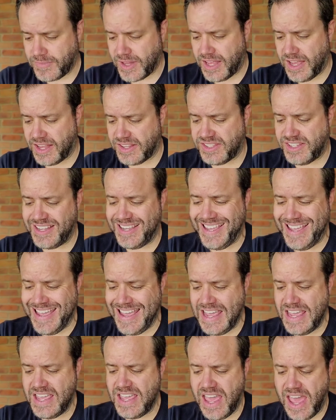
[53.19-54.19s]
That's
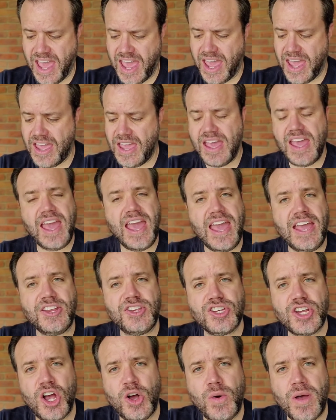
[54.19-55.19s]
E K
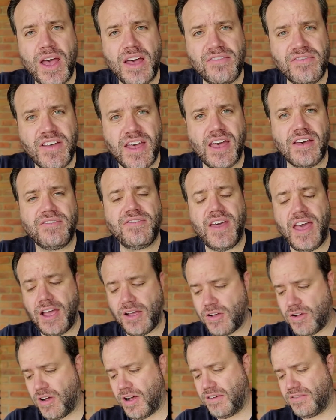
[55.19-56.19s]
H O F F
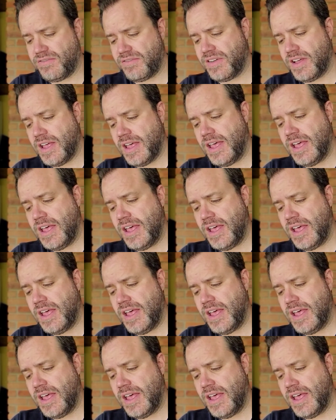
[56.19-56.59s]
Eckhoff.